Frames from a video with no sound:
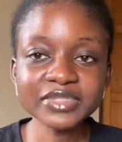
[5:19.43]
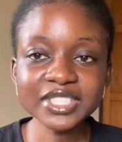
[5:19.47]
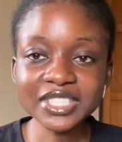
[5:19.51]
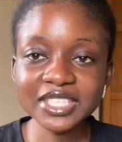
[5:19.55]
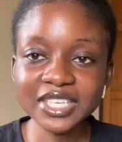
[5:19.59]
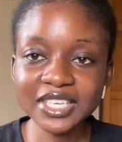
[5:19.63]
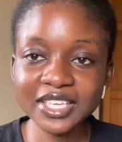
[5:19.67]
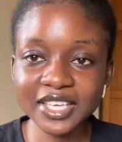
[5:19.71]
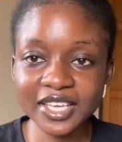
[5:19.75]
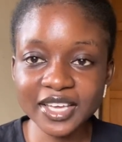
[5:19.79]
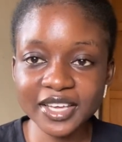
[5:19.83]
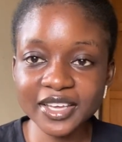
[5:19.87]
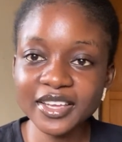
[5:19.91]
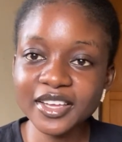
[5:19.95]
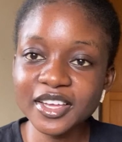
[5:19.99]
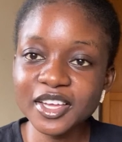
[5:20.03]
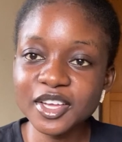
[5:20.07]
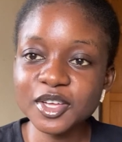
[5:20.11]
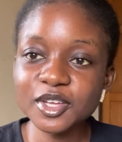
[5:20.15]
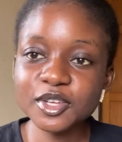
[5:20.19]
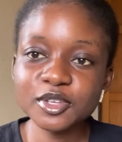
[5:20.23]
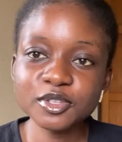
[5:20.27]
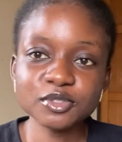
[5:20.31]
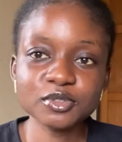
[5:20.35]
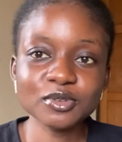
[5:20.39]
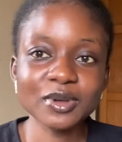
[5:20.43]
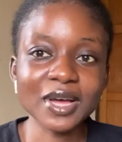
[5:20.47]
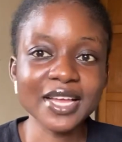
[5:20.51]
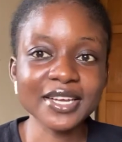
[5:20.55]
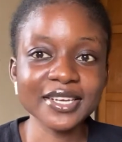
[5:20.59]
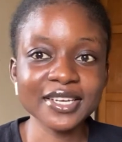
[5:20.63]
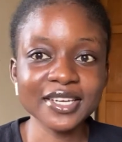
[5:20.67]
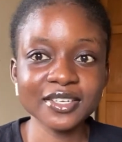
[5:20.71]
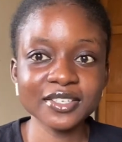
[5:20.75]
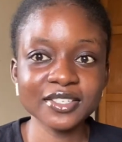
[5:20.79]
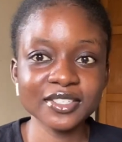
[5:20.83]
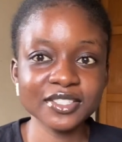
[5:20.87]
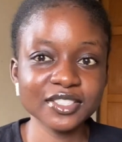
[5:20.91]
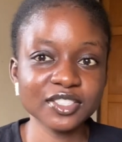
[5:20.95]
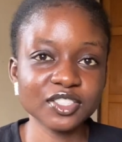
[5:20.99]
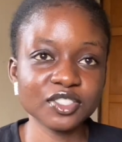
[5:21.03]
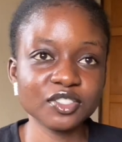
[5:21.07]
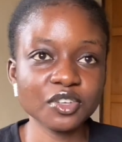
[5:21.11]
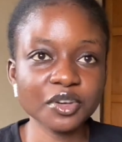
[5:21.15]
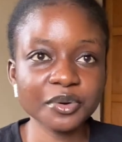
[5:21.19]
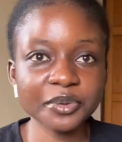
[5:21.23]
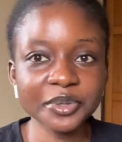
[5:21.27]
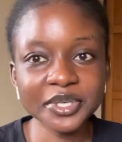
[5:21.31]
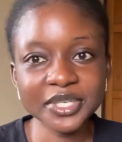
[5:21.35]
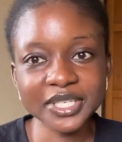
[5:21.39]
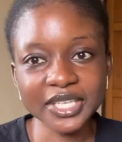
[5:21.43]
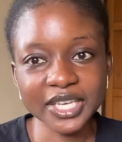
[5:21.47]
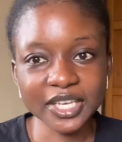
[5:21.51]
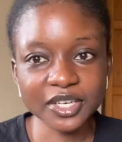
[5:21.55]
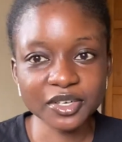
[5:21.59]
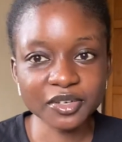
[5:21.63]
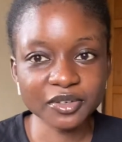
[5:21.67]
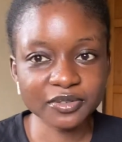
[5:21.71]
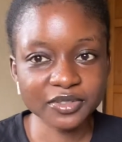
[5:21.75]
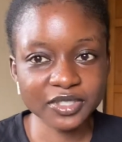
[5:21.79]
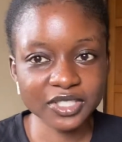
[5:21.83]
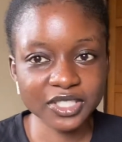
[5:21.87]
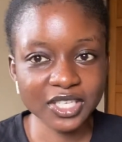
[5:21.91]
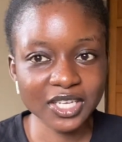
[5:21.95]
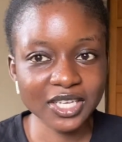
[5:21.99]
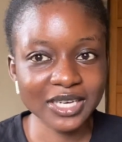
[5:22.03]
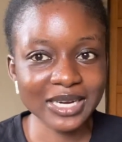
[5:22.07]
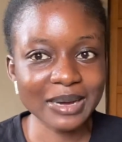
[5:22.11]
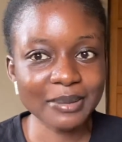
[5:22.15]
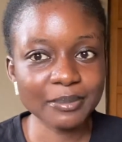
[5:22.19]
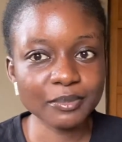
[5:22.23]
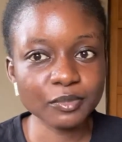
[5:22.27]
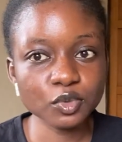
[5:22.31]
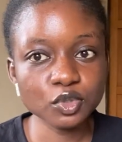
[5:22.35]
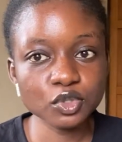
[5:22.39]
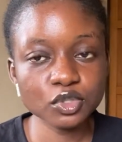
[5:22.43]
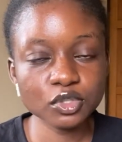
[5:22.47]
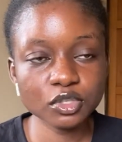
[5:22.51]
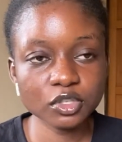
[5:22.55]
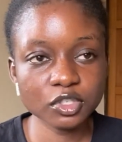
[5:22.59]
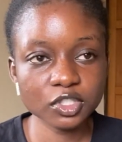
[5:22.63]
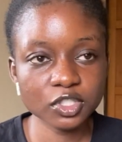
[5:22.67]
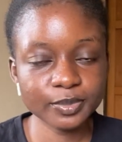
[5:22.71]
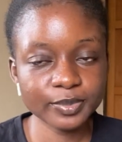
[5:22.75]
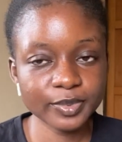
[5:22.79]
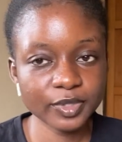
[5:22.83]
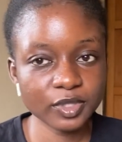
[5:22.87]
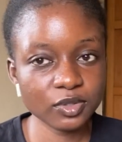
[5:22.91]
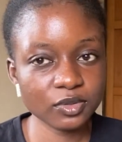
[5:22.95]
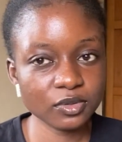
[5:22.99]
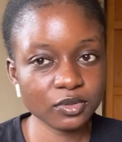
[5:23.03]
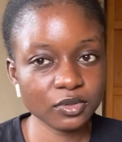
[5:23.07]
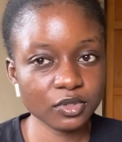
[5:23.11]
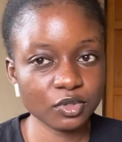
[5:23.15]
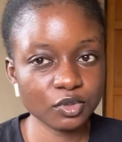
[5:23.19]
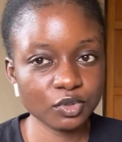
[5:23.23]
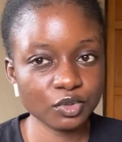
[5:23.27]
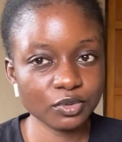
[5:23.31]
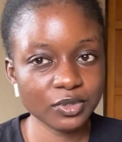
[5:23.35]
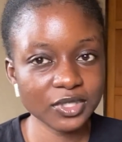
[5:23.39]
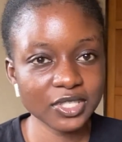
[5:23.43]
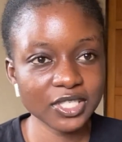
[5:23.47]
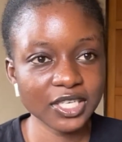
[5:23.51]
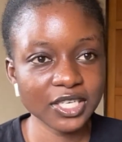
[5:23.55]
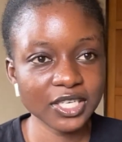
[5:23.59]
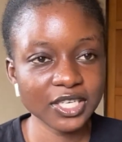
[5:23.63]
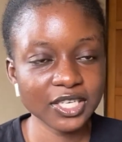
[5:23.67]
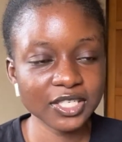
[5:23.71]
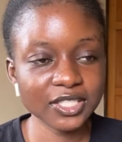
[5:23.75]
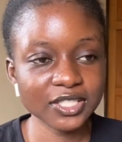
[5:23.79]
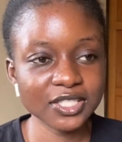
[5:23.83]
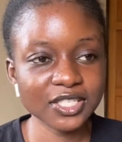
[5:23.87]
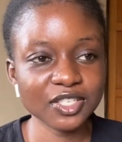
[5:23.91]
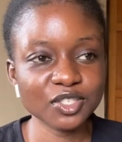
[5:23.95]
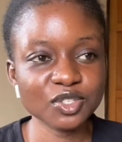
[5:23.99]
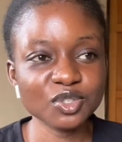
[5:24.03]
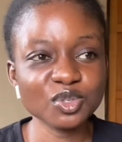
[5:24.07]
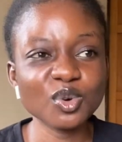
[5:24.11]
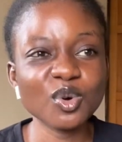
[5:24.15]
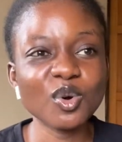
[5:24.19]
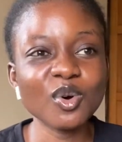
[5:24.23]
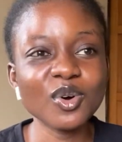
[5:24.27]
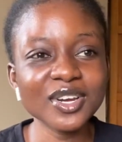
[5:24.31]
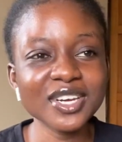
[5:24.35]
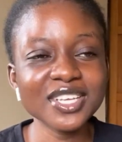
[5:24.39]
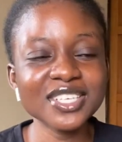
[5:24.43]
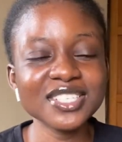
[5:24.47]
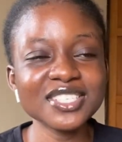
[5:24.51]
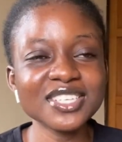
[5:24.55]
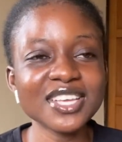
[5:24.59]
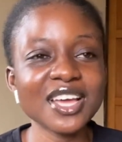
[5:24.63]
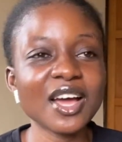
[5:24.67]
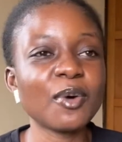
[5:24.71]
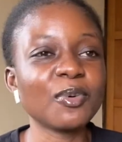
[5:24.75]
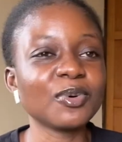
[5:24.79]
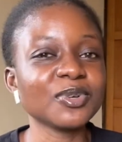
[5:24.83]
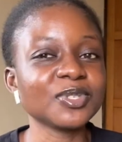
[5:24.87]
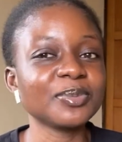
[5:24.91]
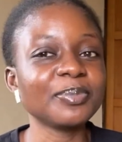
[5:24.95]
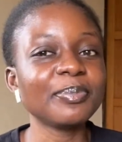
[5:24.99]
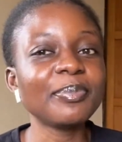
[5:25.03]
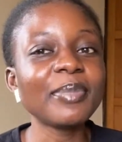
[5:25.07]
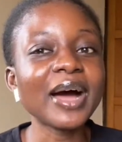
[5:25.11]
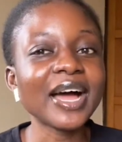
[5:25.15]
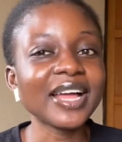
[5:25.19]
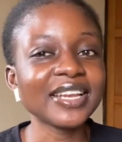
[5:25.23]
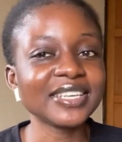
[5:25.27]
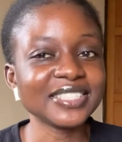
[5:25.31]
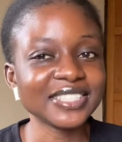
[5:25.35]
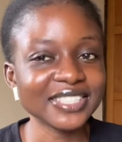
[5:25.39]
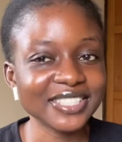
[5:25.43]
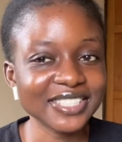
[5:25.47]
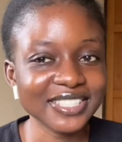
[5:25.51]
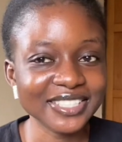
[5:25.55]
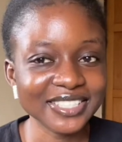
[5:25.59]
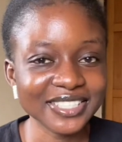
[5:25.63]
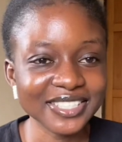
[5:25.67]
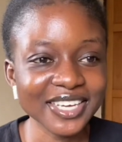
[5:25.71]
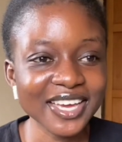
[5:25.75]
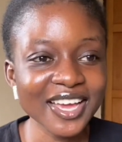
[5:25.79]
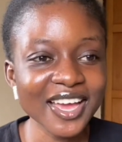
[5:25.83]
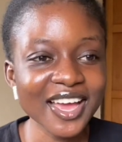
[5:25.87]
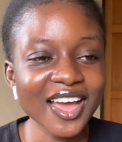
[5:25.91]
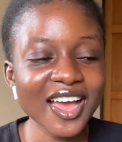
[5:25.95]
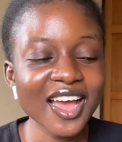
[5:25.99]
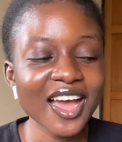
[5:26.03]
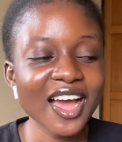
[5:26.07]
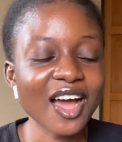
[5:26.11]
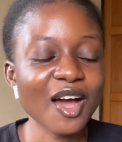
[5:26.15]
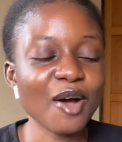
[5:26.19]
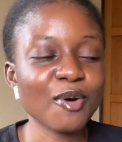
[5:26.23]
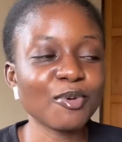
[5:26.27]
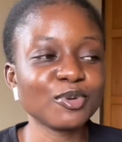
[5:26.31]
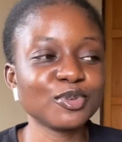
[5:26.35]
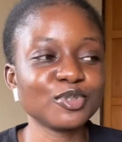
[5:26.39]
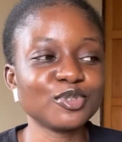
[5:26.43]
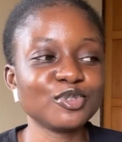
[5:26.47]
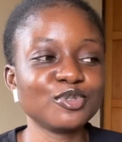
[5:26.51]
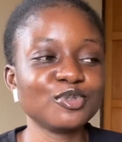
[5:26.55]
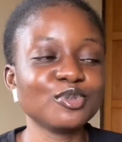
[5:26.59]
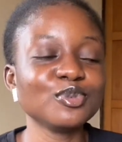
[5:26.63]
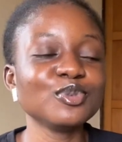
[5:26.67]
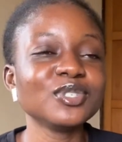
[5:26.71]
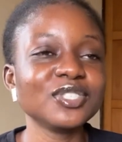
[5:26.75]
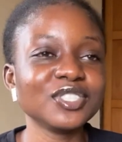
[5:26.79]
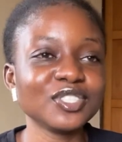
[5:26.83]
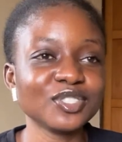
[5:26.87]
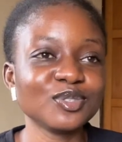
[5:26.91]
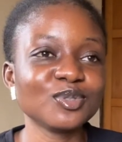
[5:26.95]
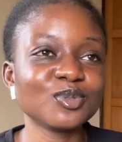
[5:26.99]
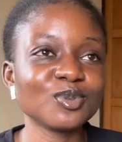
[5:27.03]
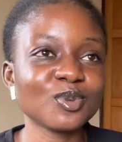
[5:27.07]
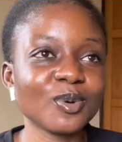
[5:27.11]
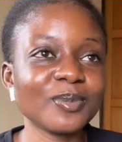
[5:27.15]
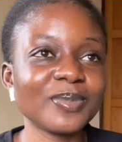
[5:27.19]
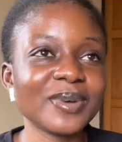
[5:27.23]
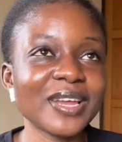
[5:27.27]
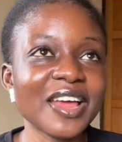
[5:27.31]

Yeah. So, and then it's during the end of the year that most hospitals do take interns. So honestly, I was panicking. I was so disturbed.